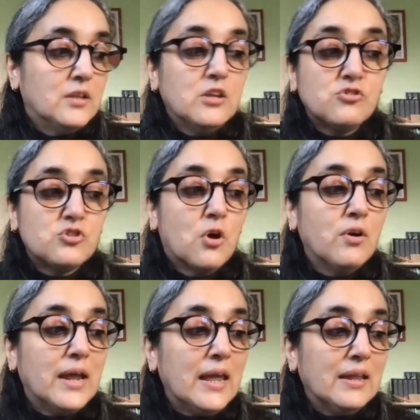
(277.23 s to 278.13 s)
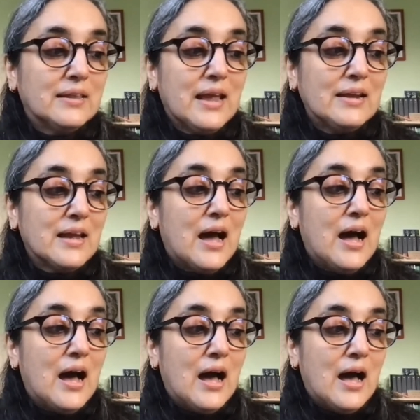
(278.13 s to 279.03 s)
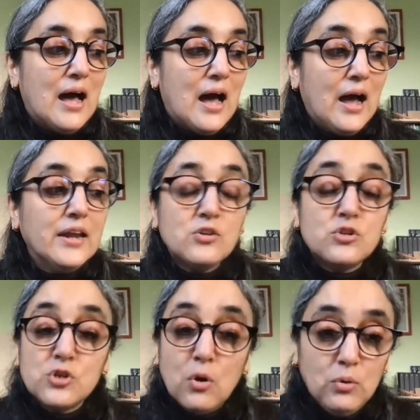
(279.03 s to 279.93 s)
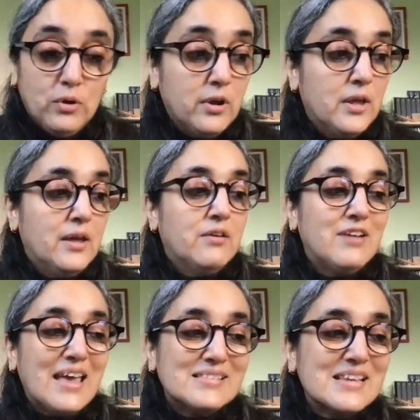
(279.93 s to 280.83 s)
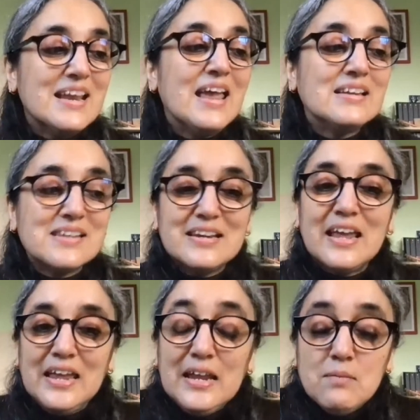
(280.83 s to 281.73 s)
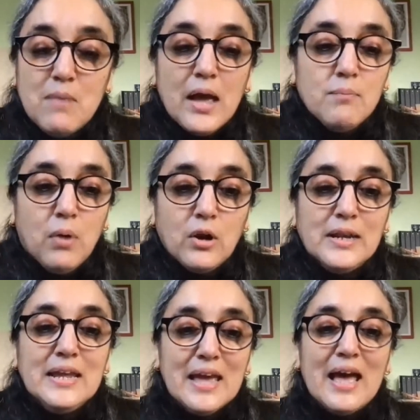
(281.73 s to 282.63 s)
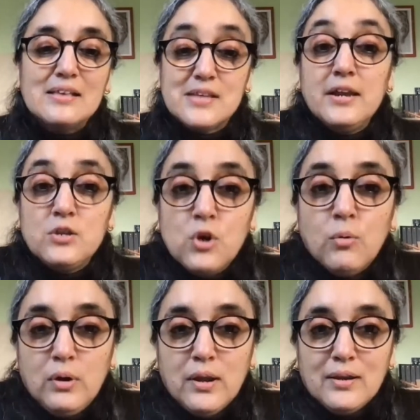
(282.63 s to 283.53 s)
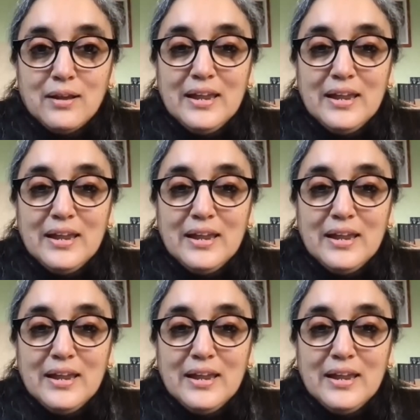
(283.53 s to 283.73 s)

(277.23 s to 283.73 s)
The story that I told resonated in my body as I told it.